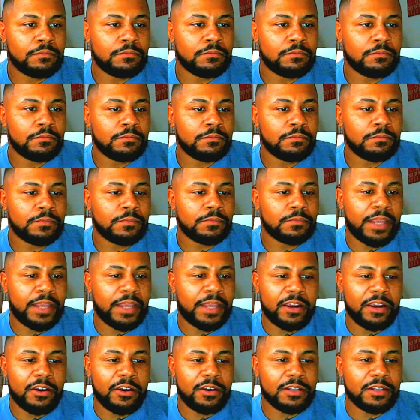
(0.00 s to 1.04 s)
Yeah, Curtis
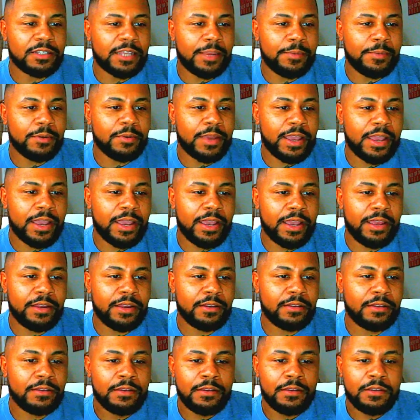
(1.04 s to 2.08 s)
Samuel had
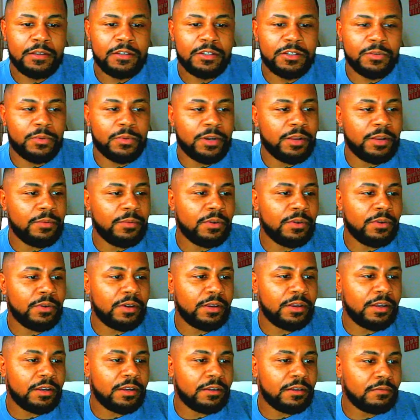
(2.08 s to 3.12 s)
21
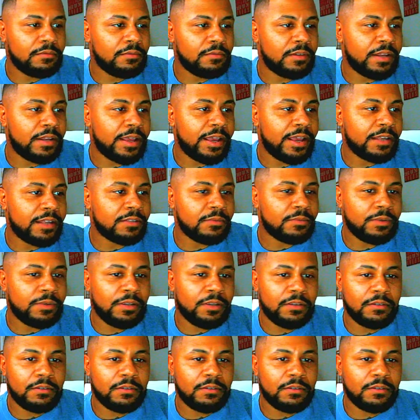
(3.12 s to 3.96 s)
last week.